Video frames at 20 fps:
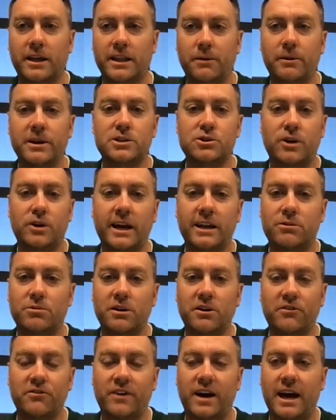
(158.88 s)
lot. We train
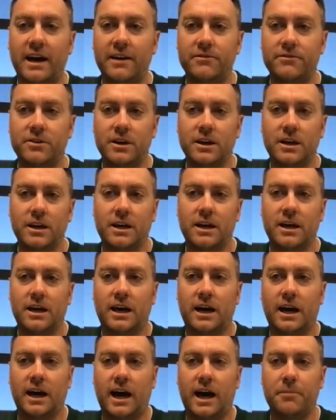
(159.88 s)
three to five.
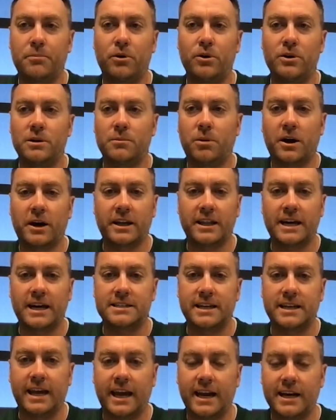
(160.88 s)
Uh, I pulled in the parking lot
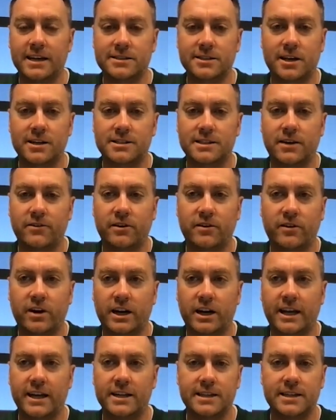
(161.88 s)
today and I saw seven of our
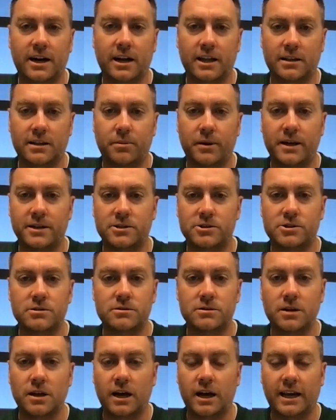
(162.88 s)
kids out on the pitch
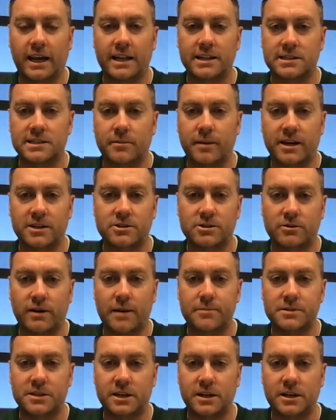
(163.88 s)
uh, getting some extra
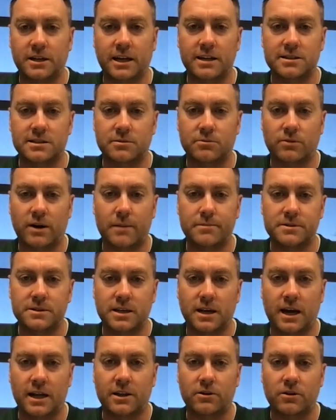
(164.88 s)
reps in, get some reps
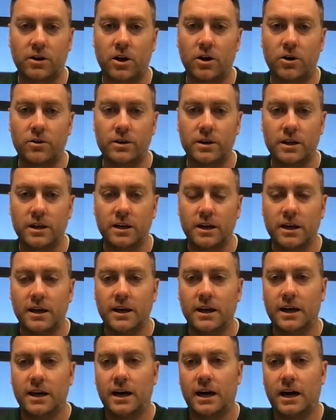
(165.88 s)
on their own.
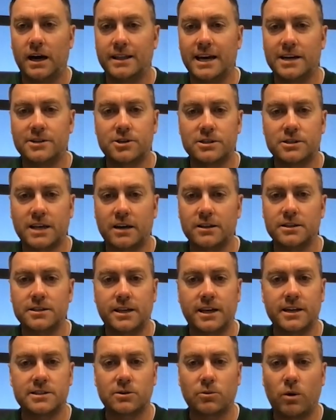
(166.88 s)
Uh, that's just how these
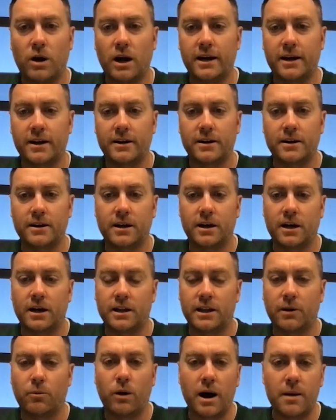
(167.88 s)
kids are wired.
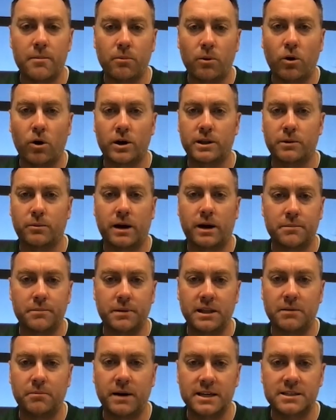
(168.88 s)
they want more. They want to
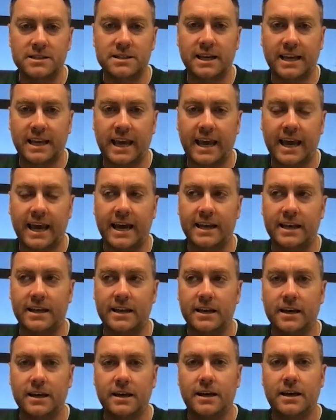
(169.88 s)
be the best they can
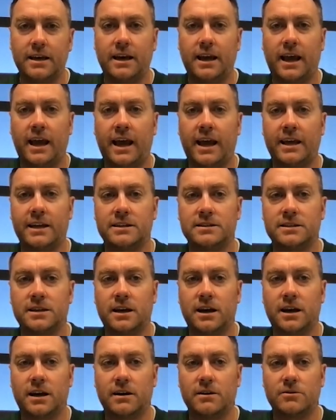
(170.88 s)
and
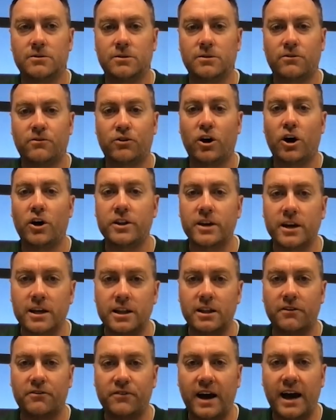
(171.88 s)
uh, for all the
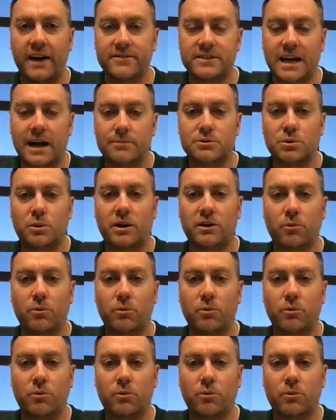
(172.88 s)
the five top 20